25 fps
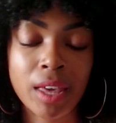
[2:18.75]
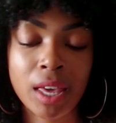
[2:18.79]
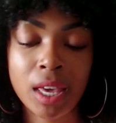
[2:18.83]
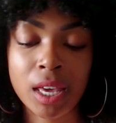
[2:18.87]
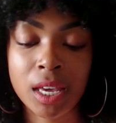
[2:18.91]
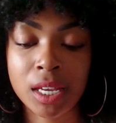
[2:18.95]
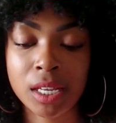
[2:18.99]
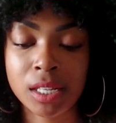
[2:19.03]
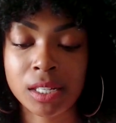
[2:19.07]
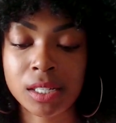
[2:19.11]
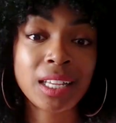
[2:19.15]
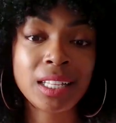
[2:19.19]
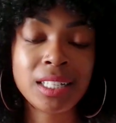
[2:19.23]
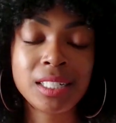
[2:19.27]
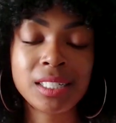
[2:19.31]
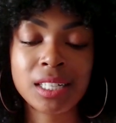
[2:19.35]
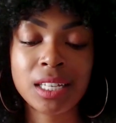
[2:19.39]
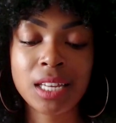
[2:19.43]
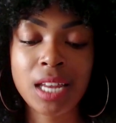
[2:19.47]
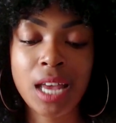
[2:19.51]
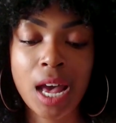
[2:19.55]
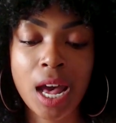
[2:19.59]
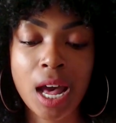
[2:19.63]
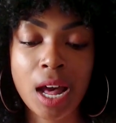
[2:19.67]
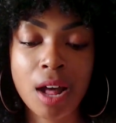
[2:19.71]
And he
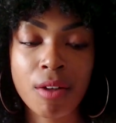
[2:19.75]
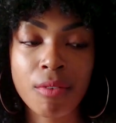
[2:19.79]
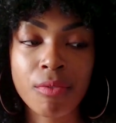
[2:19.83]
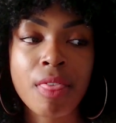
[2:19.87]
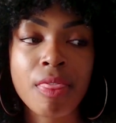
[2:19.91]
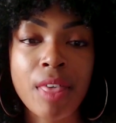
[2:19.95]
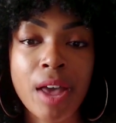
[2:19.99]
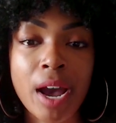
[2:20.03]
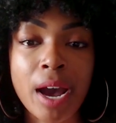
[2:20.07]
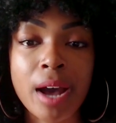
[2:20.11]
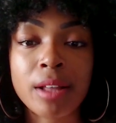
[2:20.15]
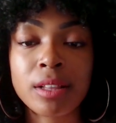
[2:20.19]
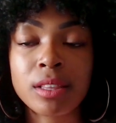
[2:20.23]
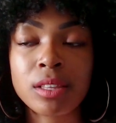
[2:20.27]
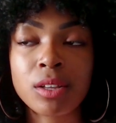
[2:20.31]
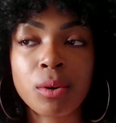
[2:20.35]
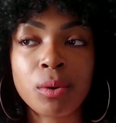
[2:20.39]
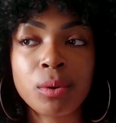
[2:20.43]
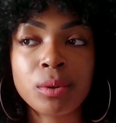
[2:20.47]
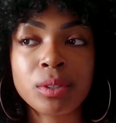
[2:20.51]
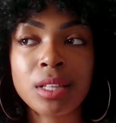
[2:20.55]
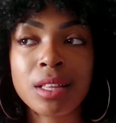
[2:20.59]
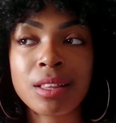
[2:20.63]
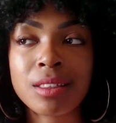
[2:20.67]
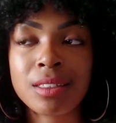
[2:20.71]
did have that. The
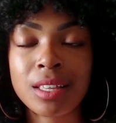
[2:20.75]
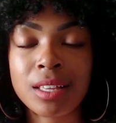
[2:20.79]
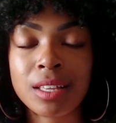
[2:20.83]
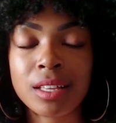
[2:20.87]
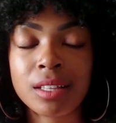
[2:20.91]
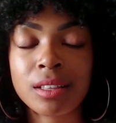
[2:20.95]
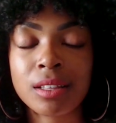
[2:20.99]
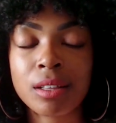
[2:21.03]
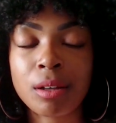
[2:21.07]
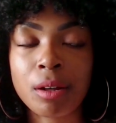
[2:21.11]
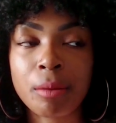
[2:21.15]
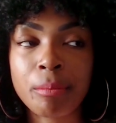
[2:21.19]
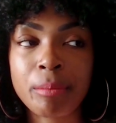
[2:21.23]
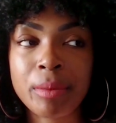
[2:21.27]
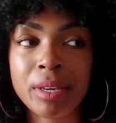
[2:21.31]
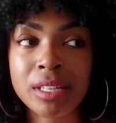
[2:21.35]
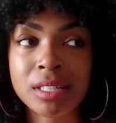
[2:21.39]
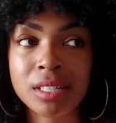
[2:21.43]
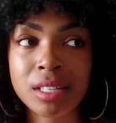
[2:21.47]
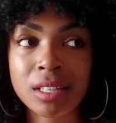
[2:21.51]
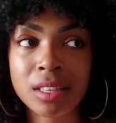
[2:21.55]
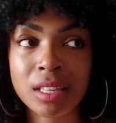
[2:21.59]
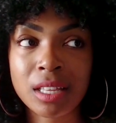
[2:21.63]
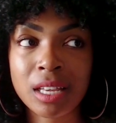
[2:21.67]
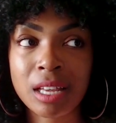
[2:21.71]
only thing, the
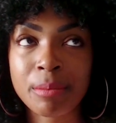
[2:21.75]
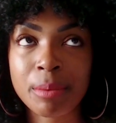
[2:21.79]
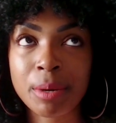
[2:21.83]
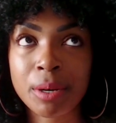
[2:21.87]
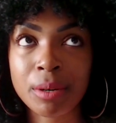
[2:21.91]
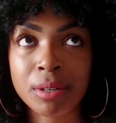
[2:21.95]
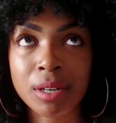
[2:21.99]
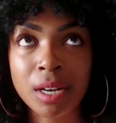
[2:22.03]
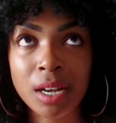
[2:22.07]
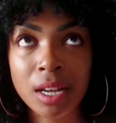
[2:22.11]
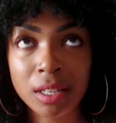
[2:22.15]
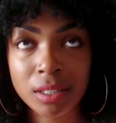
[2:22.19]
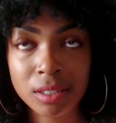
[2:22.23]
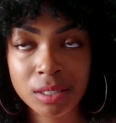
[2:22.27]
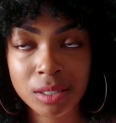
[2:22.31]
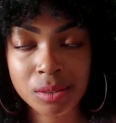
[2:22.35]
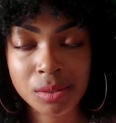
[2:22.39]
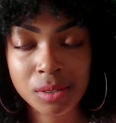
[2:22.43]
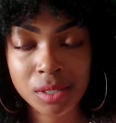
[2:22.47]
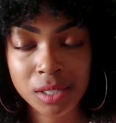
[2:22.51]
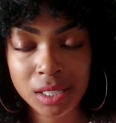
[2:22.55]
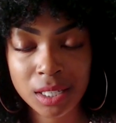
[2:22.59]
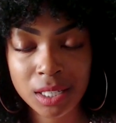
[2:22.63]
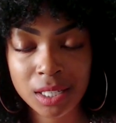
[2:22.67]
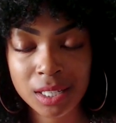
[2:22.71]
amazing thing about God though,
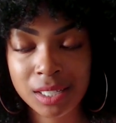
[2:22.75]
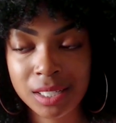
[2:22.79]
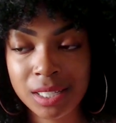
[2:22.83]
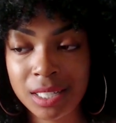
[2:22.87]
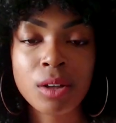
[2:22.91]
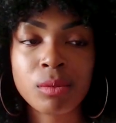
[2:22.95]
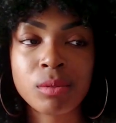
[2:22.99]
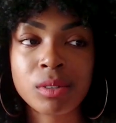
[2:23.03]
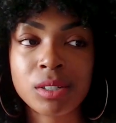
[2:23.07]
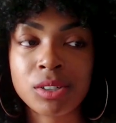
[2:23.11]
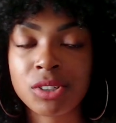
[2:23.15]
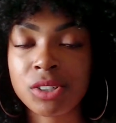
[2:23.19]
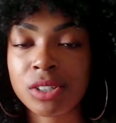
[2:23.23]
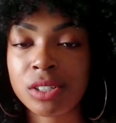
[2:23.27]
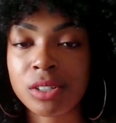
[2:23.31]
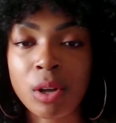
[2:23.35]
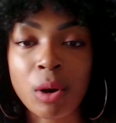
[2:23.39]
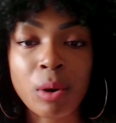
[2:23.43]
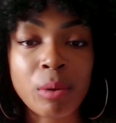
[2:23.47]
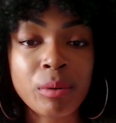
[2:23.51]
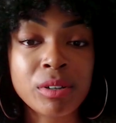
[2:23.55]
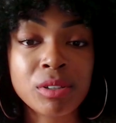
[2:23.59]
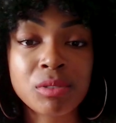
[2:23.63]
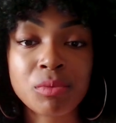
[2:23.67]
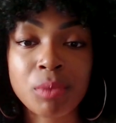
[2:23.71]
see, is He was just
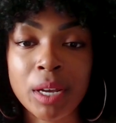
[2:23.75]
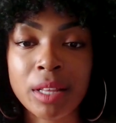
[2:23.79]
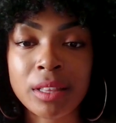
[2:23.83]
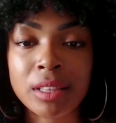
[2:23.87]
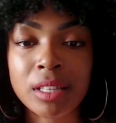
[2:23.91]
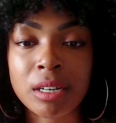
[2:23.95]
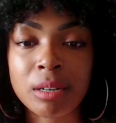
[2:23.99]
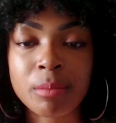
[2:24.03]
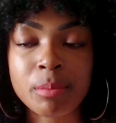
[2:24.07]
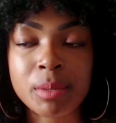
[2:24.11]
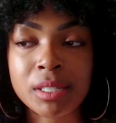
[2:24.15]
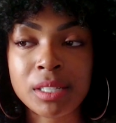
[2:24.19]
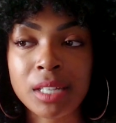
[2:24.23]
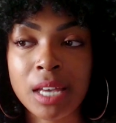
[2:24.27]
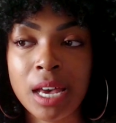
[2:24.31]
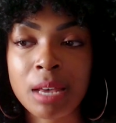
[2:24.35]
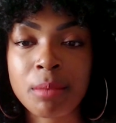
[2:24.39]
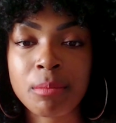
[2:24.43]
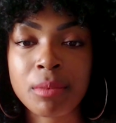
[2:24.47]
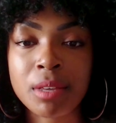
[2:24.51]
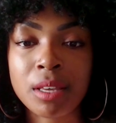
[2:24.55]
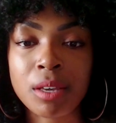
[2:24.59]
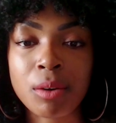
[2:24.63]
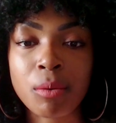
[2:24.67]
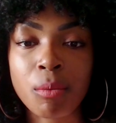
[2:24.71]
always right there
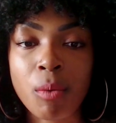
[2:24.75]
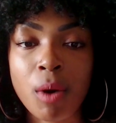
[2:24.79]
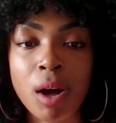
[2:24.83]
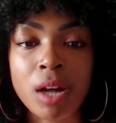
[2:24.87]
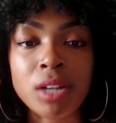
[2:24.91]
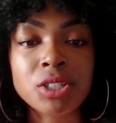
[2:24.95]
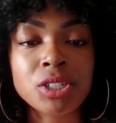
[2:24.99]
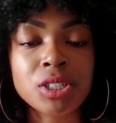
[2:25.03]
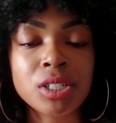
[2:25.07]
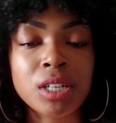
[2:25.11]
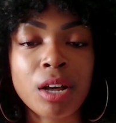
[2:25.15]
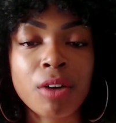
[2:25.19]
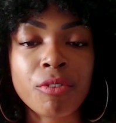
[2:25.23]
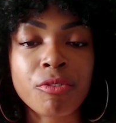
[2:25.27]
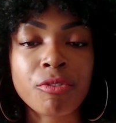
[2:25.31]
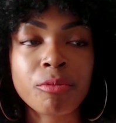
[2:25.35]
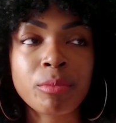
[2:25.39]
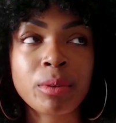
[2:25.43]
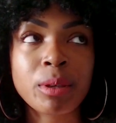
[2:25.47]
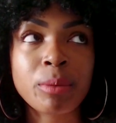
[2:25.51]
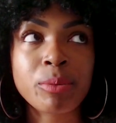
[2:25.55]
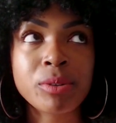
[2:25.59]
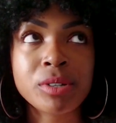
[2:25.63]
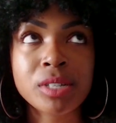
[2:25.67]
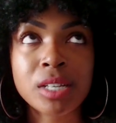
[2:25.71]
beside me, watching out for
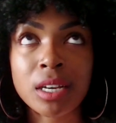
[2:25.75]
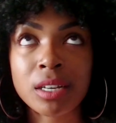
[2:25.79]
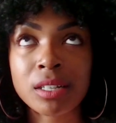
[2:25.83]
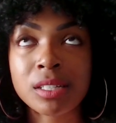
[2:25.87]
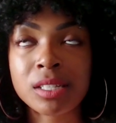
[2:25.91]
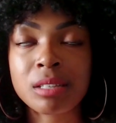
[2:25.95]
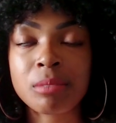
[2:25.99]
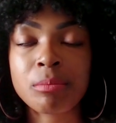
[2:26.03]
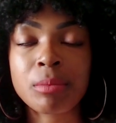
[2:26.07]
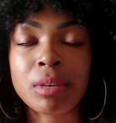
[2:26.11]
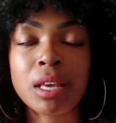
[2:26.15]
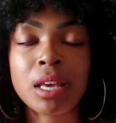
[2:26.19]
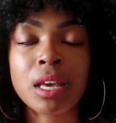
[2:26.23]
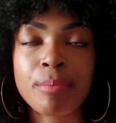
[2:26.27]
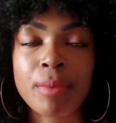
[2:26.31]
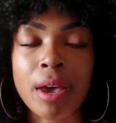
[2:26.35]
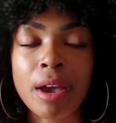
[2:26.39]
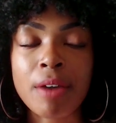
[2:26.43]
me, protecting me.